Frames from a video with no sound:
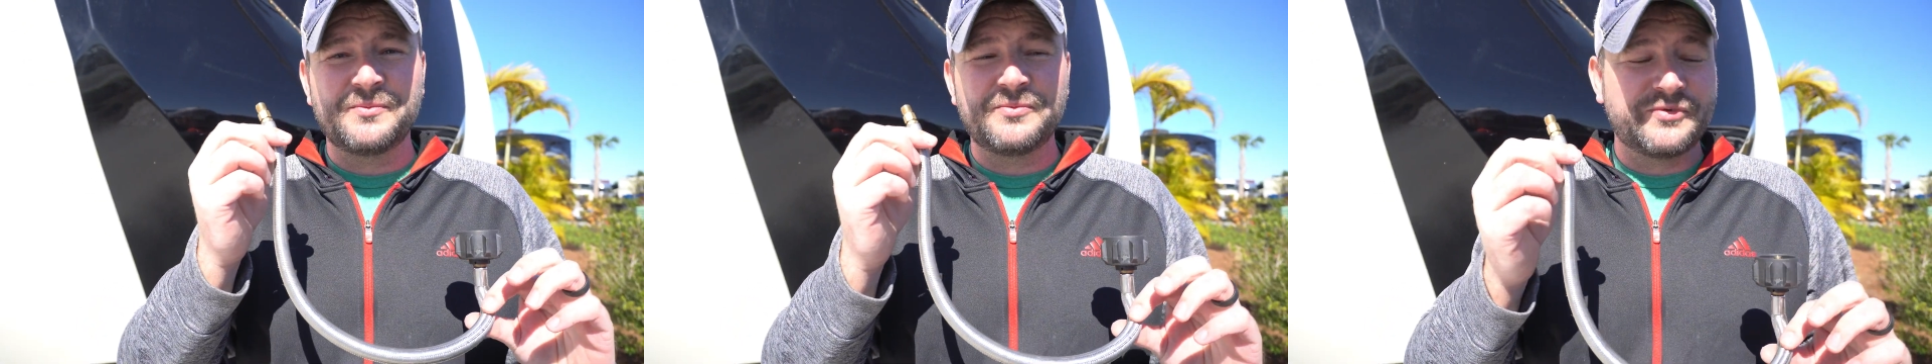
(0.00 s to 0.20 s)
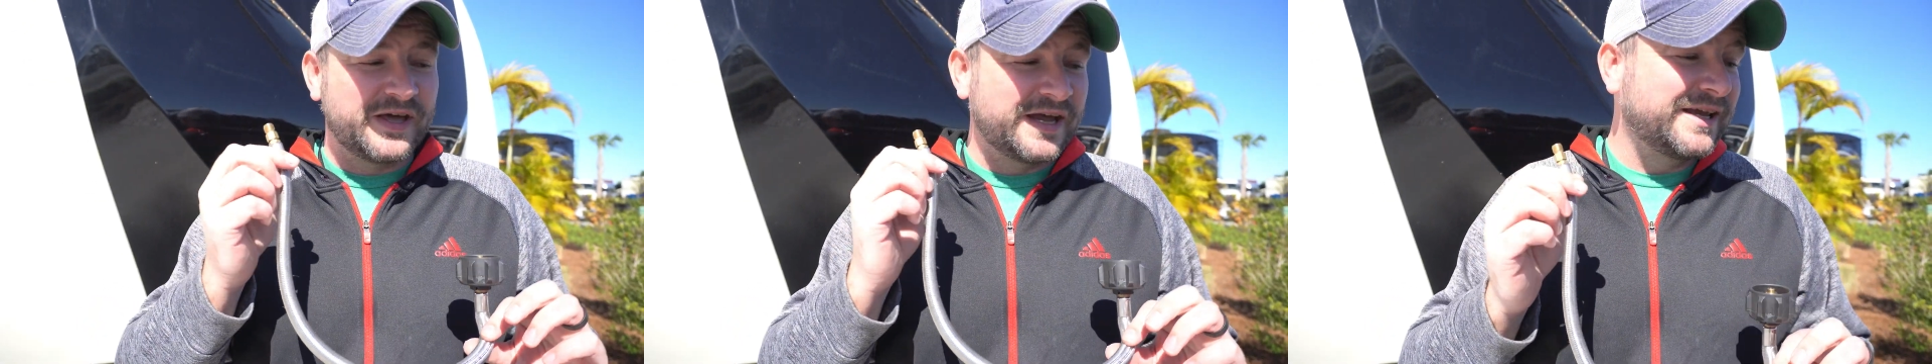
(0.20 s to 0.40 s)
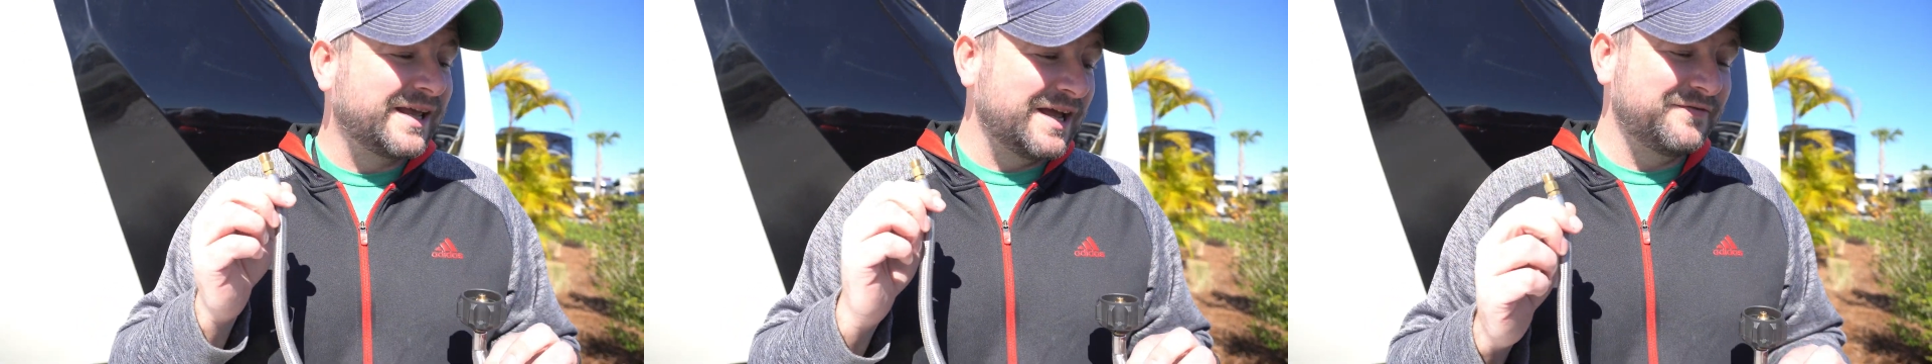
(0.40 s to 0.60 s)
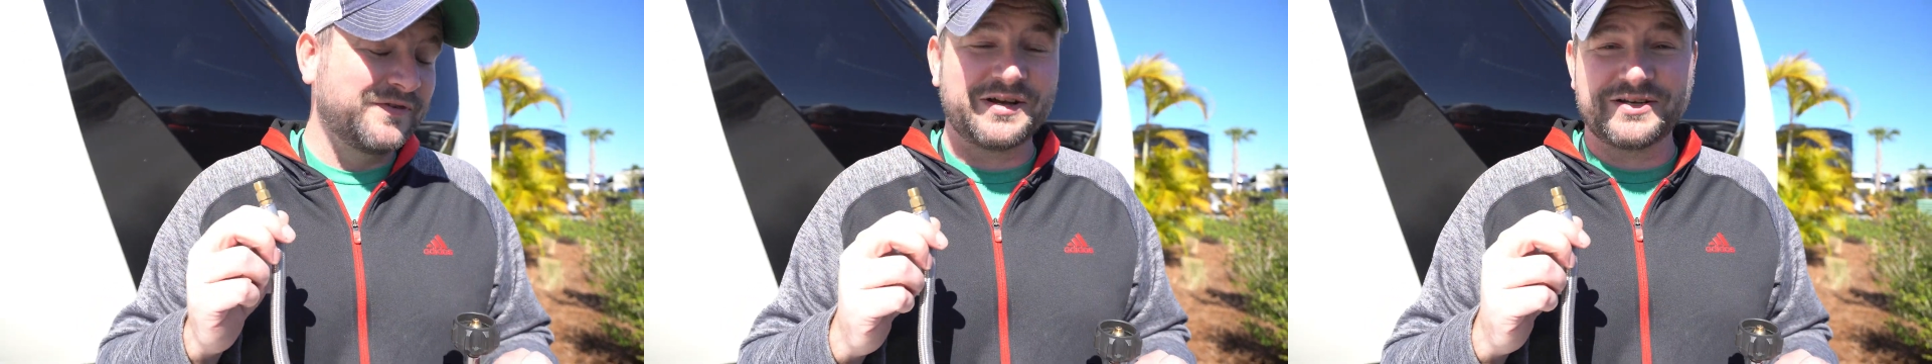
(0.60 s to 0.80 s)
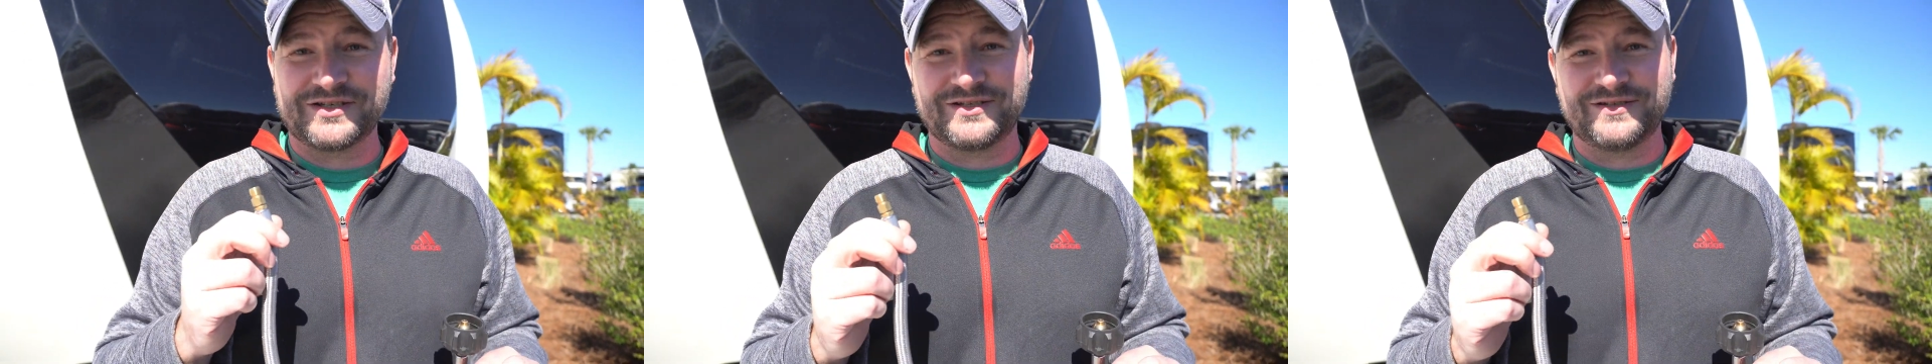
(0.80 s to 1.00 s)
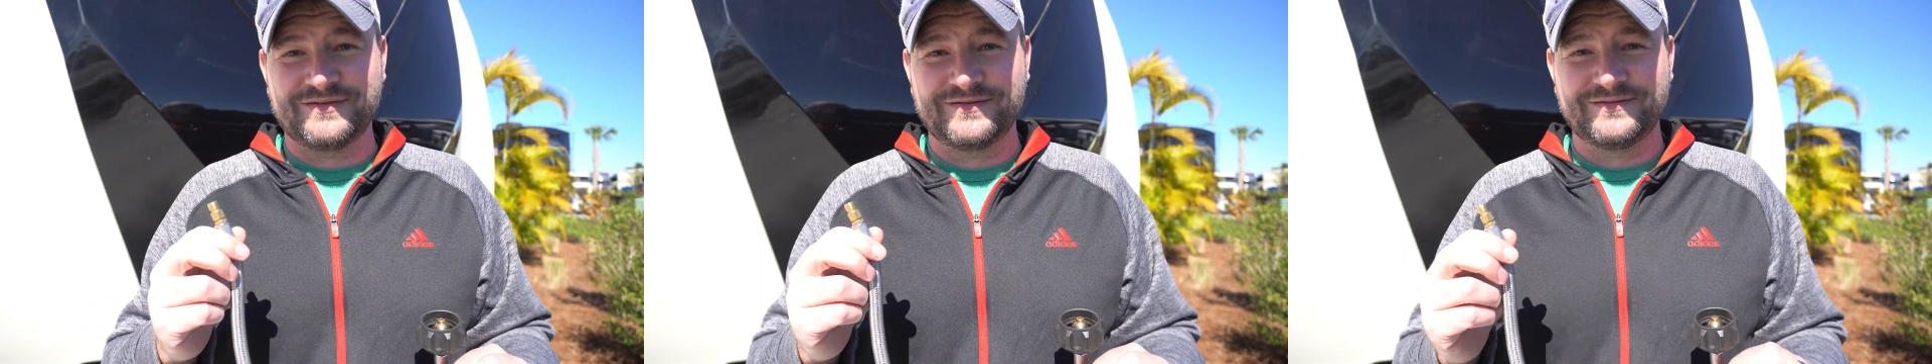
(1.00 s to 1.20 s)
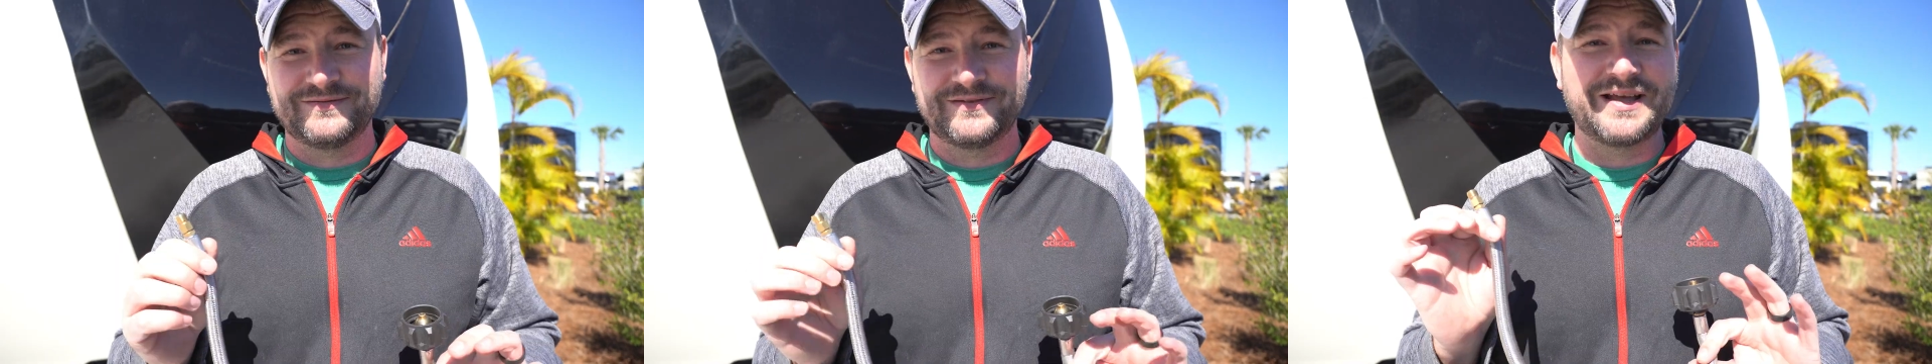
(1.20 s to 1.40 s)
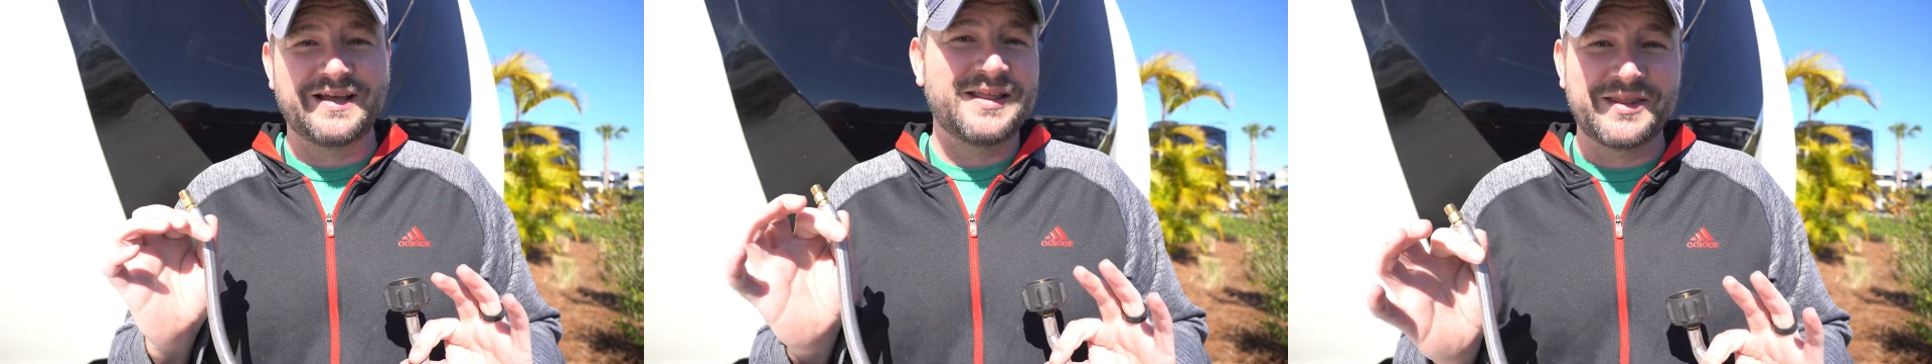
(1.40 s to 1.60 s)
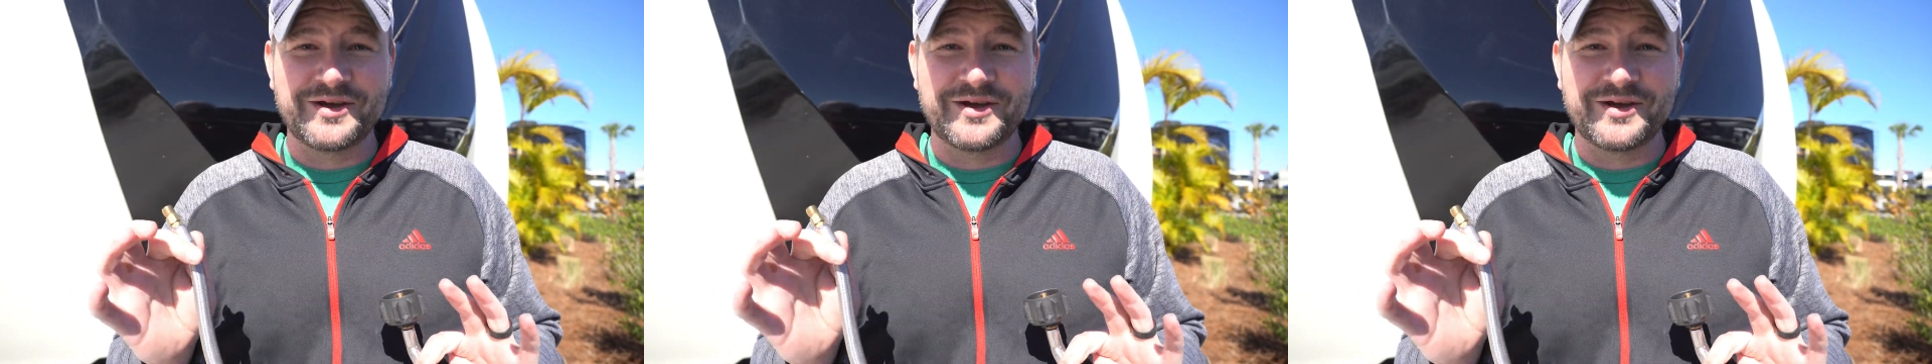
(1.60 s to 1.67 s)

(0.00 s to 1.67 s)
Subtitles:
they gave us, and they